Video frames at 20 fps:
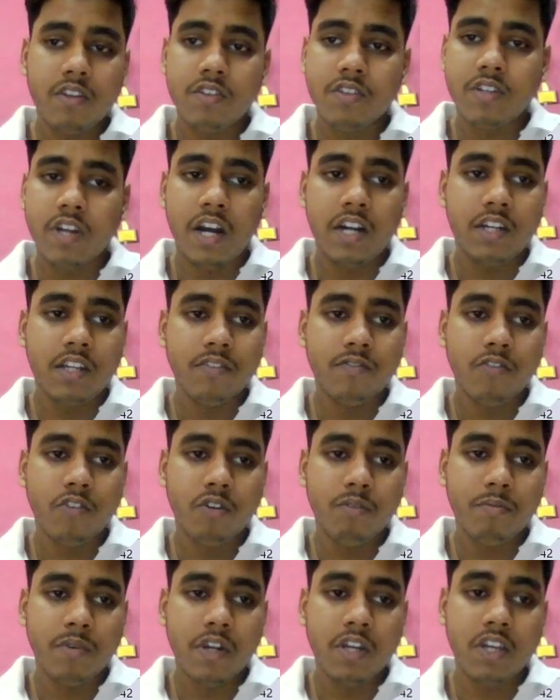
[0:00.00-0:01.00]
starting
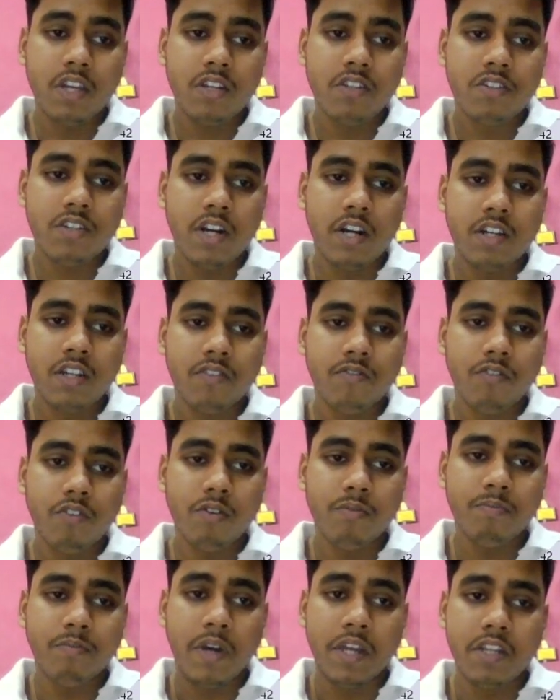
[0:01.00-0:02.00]
from
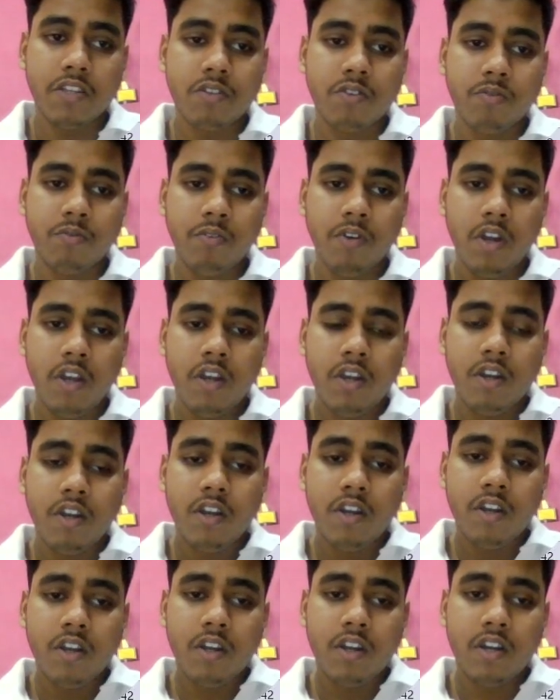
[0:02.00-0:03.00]
-2,
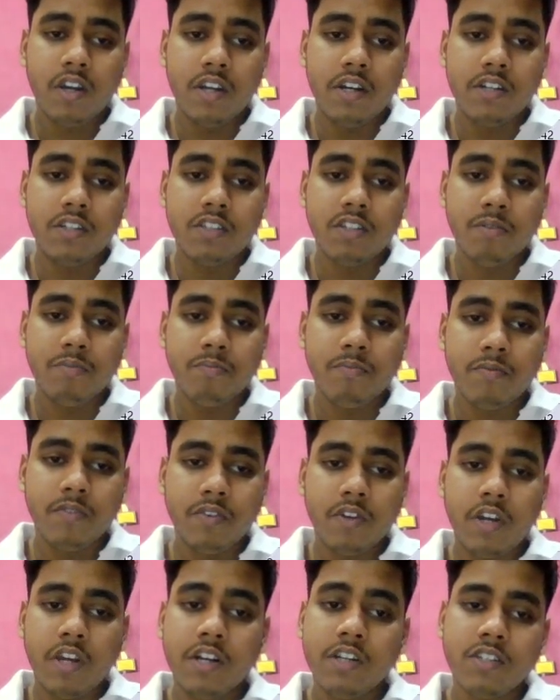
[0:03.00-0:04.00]
current
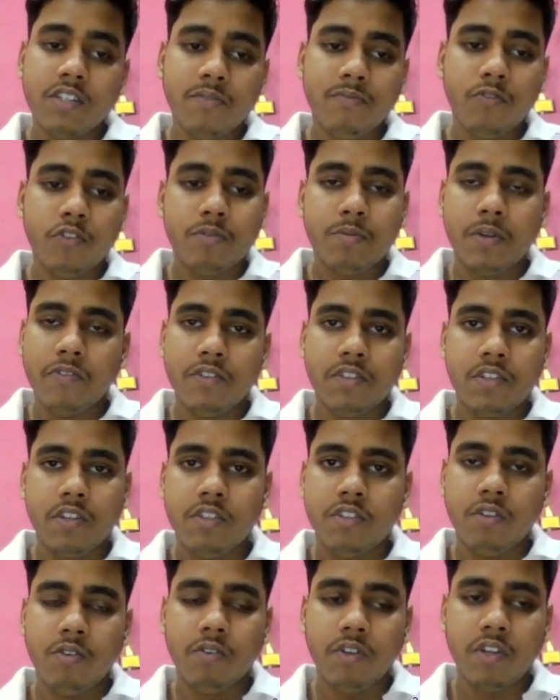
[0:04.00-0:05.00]
sum was
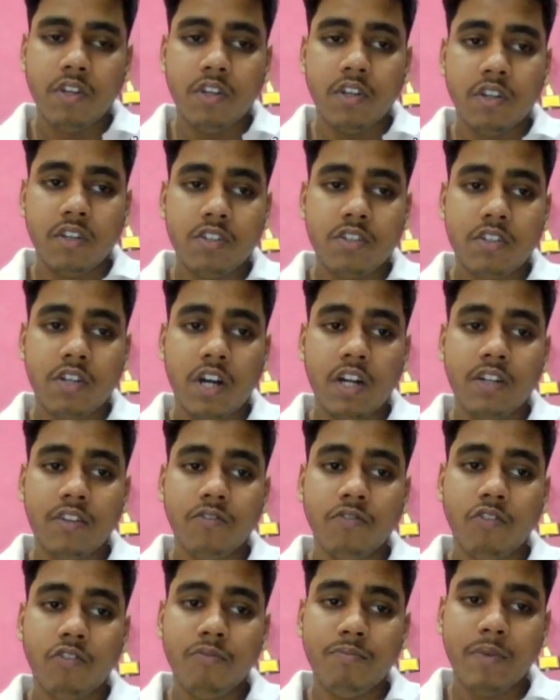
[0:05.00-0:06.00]
previously 0. Okay,
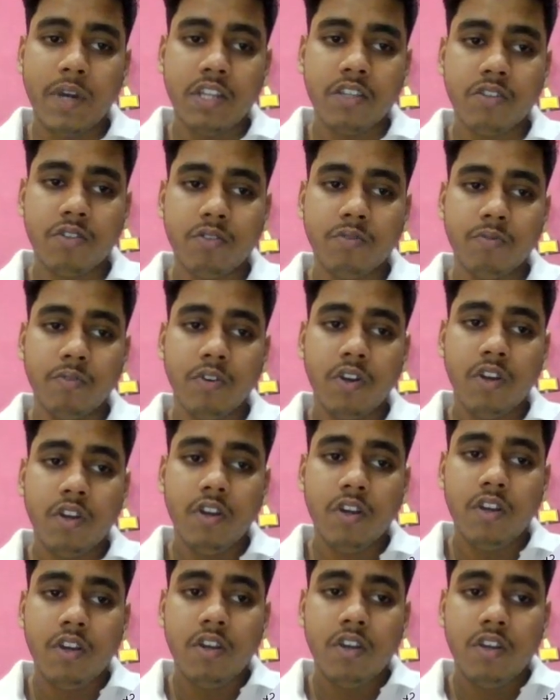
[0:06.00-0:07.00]
starting from -2,
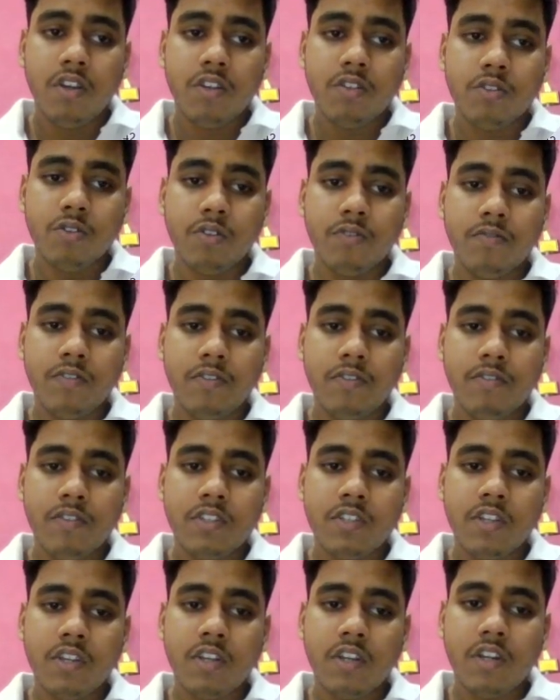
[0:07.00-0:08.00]
so we
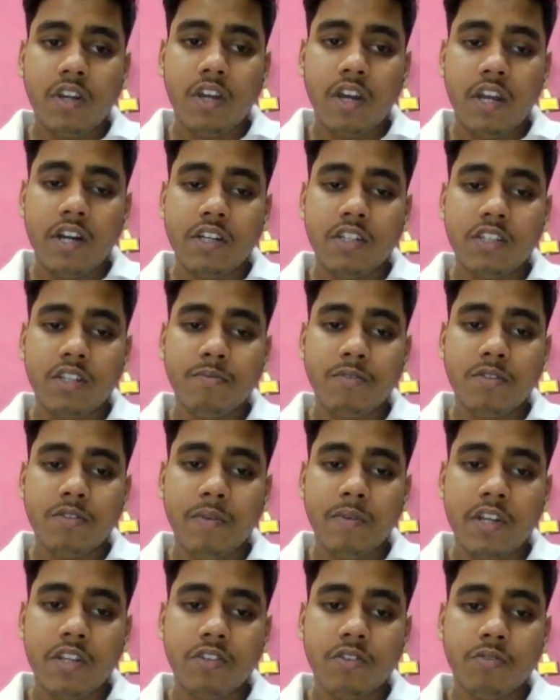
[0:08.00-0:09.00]
will say current sum is
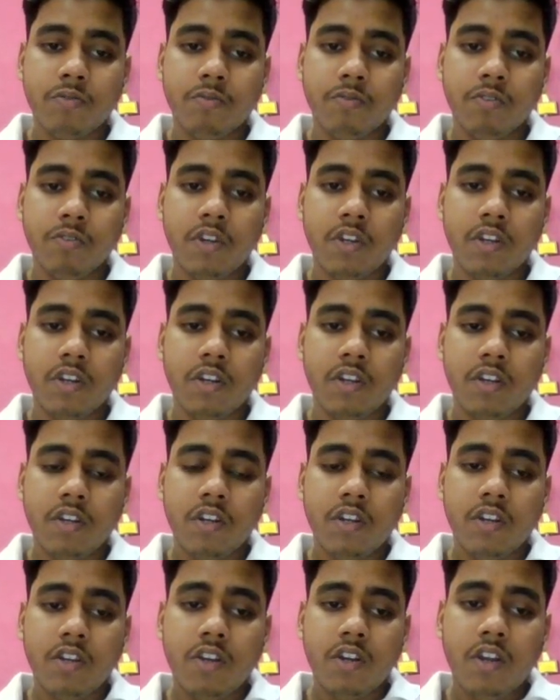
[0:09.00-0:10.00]
-2. Okay,
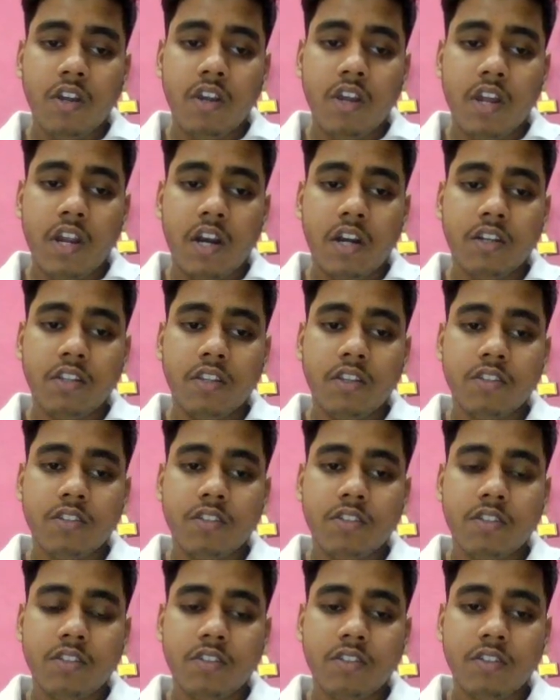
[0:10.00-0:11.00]
and this
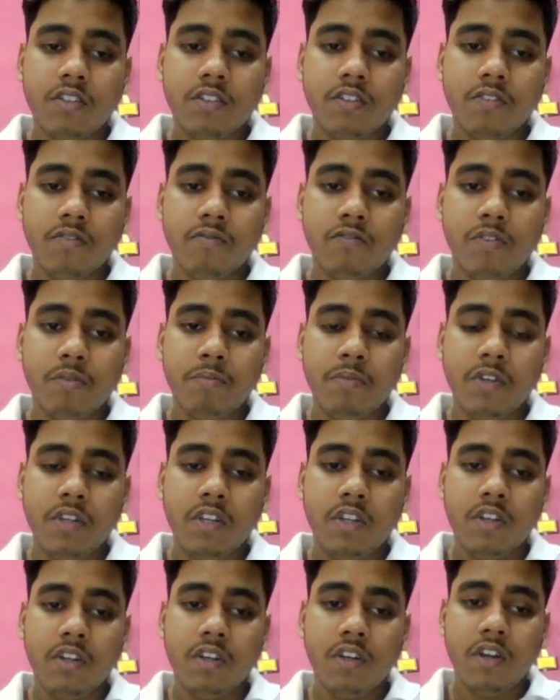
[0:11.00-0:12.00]
will
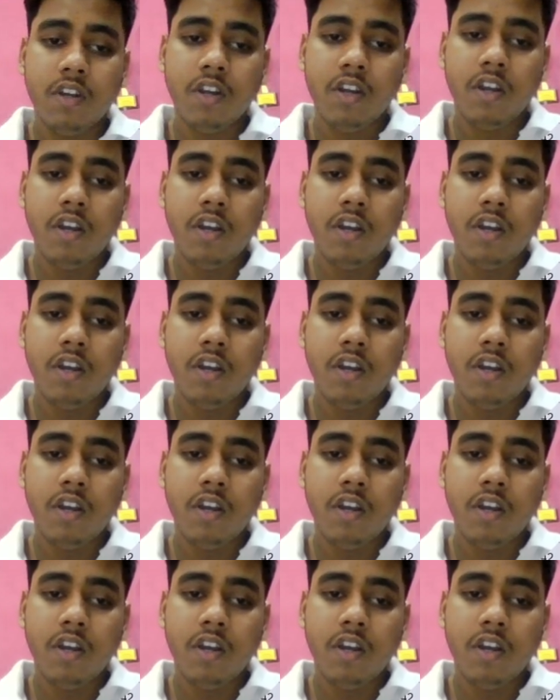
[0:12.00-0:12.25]
be